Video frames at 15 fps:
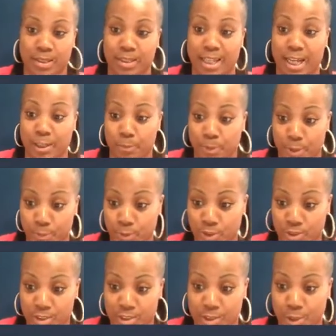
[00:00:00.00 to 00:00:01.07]
A lot of people
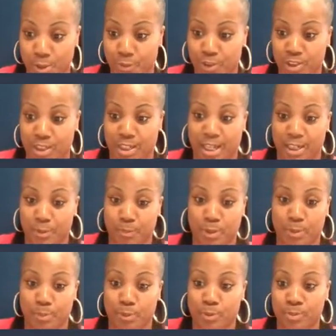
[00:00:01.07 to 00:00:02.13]
are discouraged. A lot of
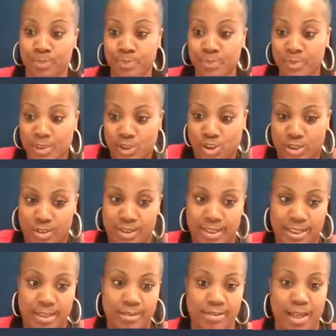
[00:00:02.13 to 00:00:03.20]
people just
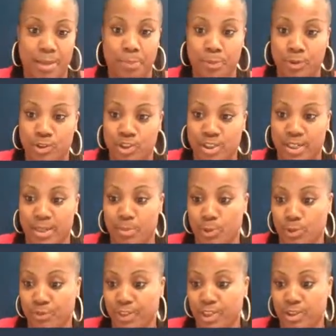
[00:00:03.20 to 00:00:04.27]
need that push and that
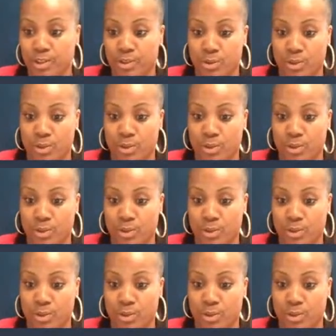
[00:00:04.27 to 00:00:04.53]
motivation.